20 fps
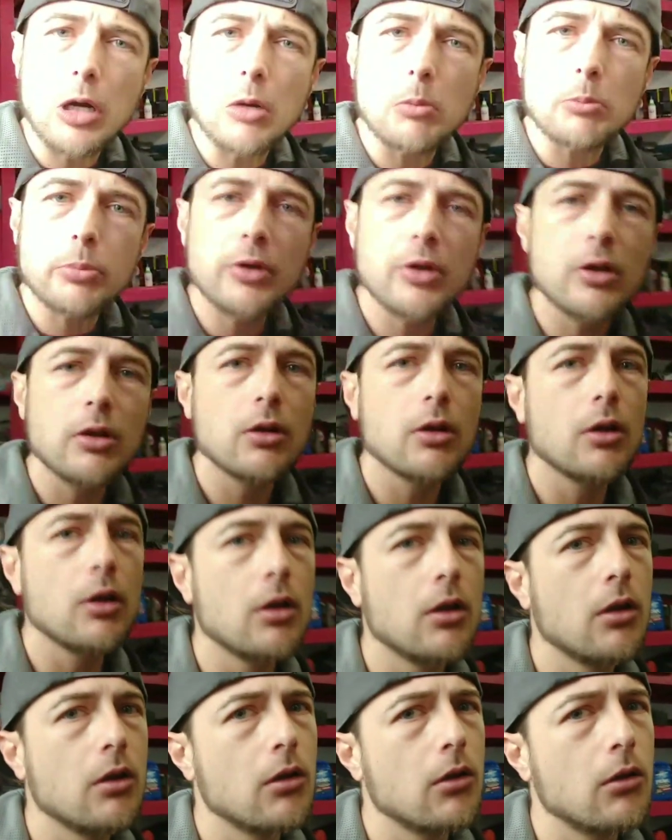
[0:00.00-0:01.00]
pump?
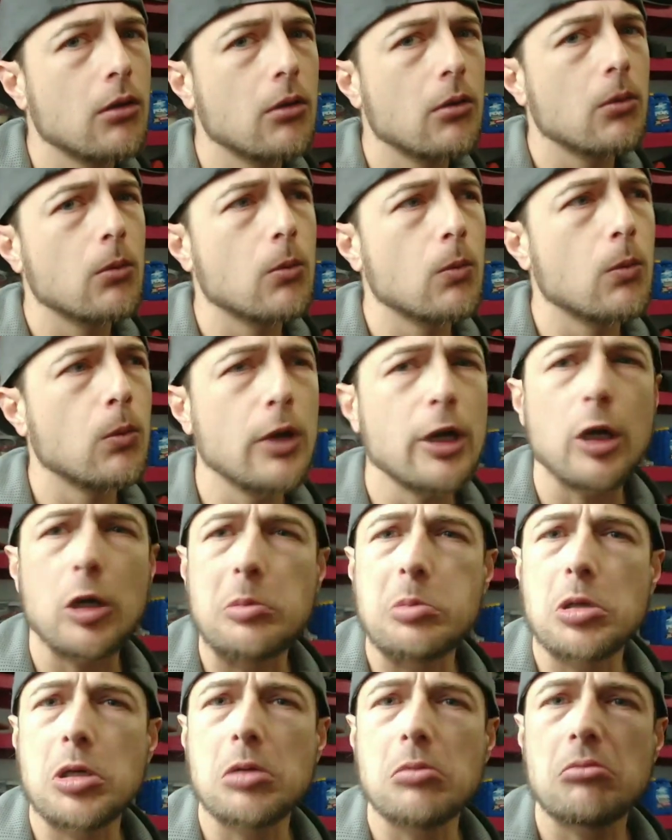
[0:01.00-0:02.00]
What air
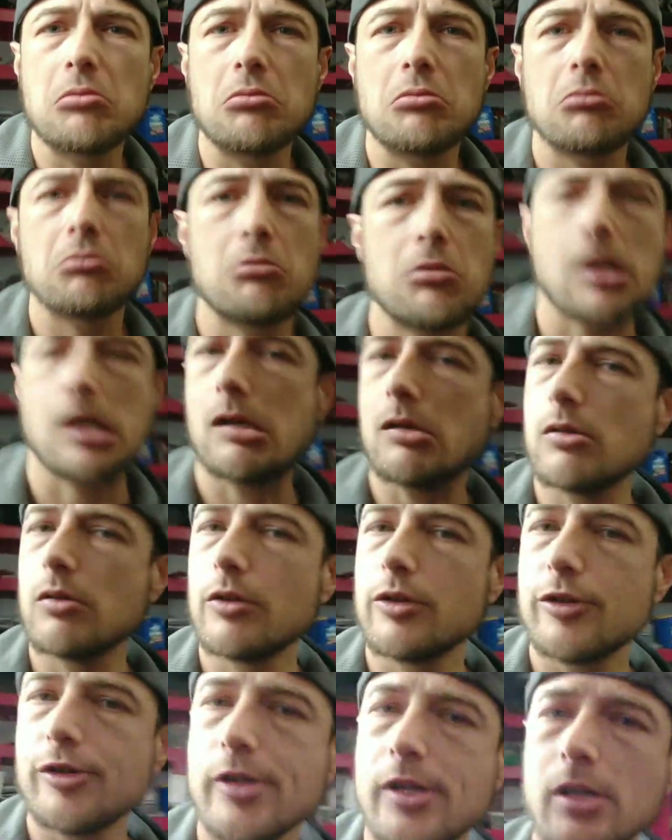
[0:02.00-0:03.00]
pump? I don't know
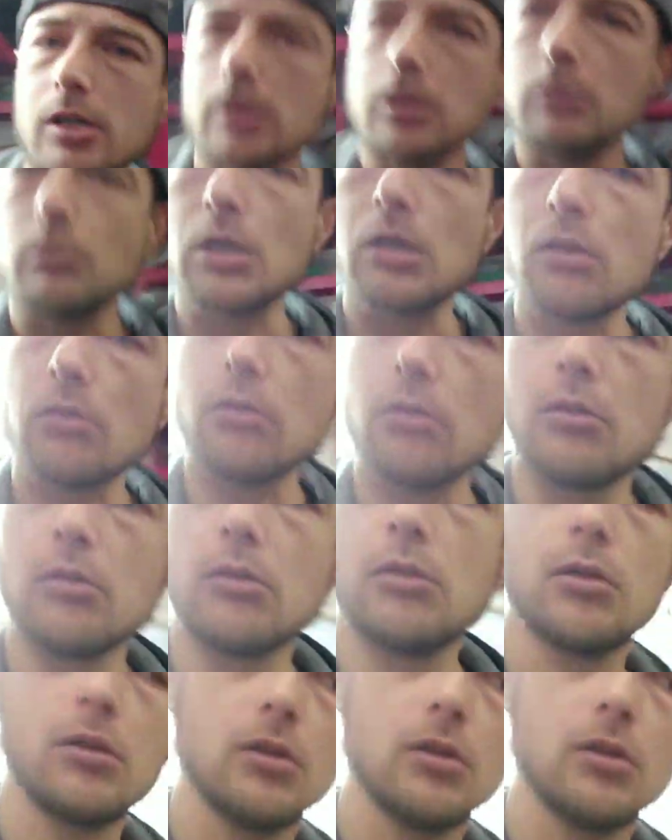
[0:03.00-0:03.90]
what you're talking about.